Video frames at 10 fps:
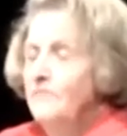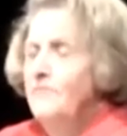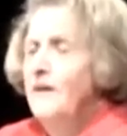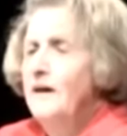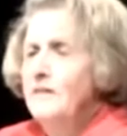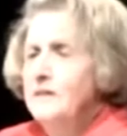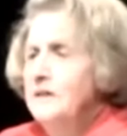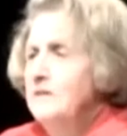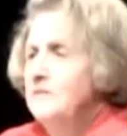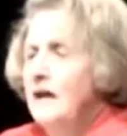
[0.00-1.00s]

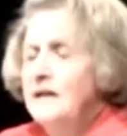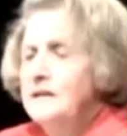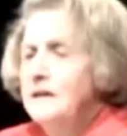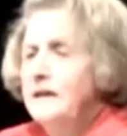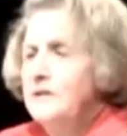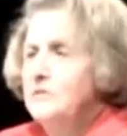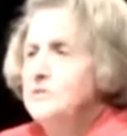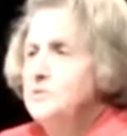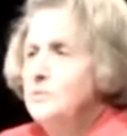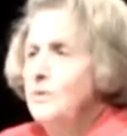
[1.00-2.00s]
very tightly
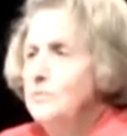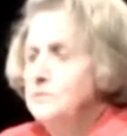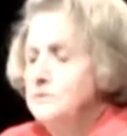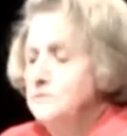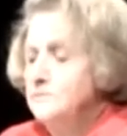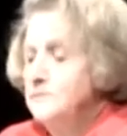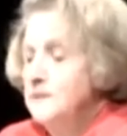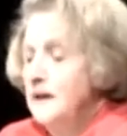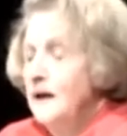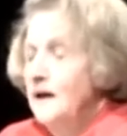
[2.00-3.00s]
controlled.
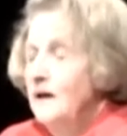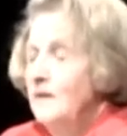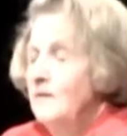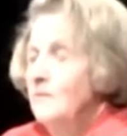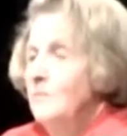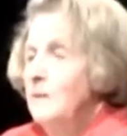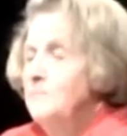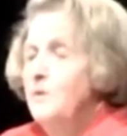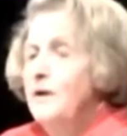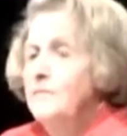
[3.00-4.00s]
My
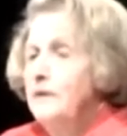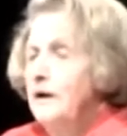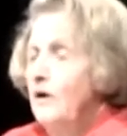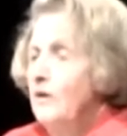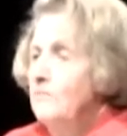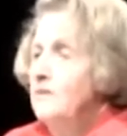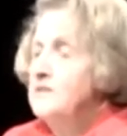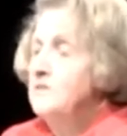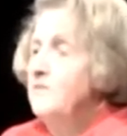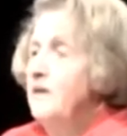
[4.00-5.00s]
brother-in-law
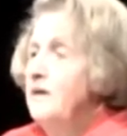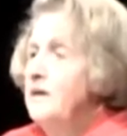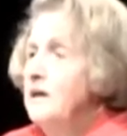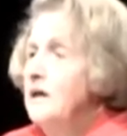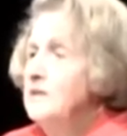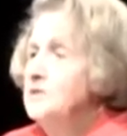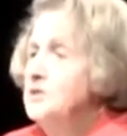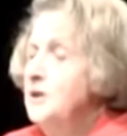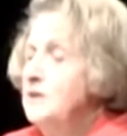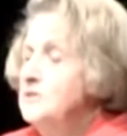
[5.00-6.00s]
was a very
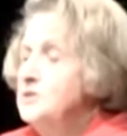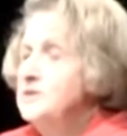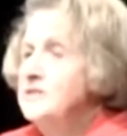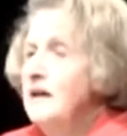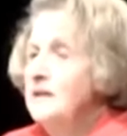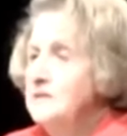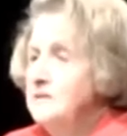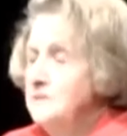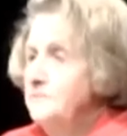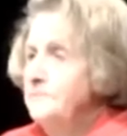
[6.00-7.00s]
conscientious
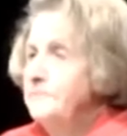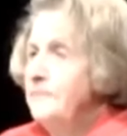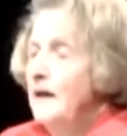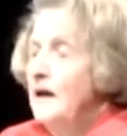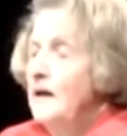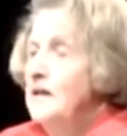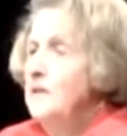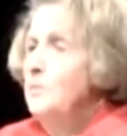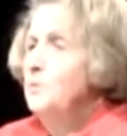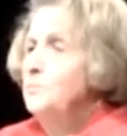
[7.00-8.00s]
doctor.
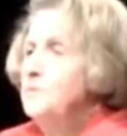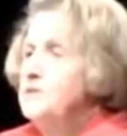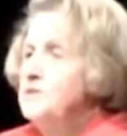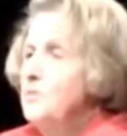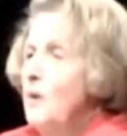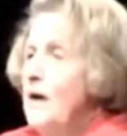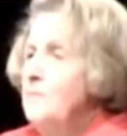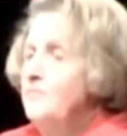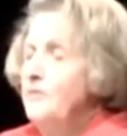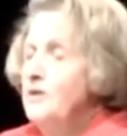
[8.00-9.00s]
He would
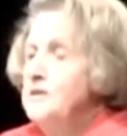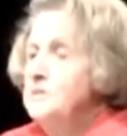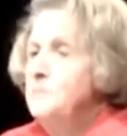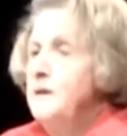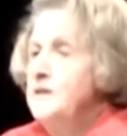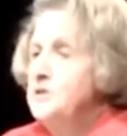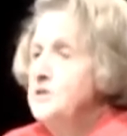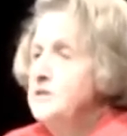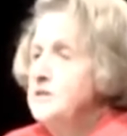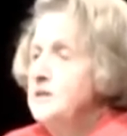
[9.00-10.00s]
prescribe for his
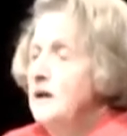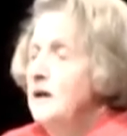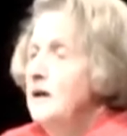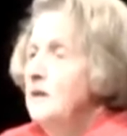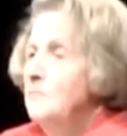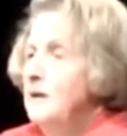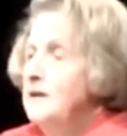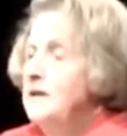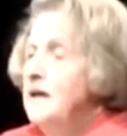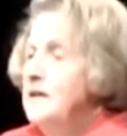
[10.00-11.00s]
patients
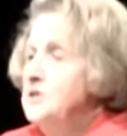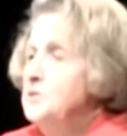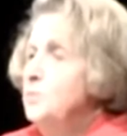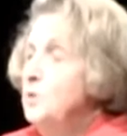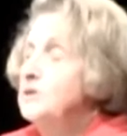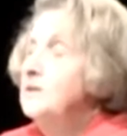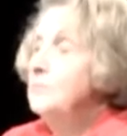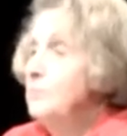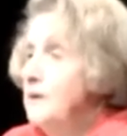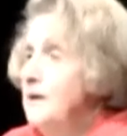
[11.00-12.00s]
medication what they
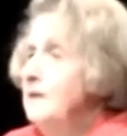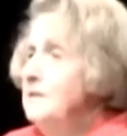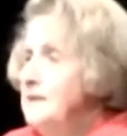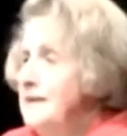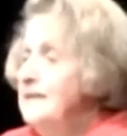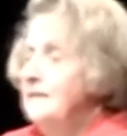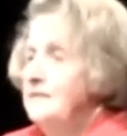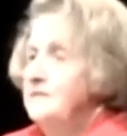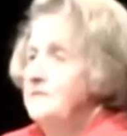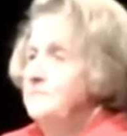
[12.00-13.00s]
really needed.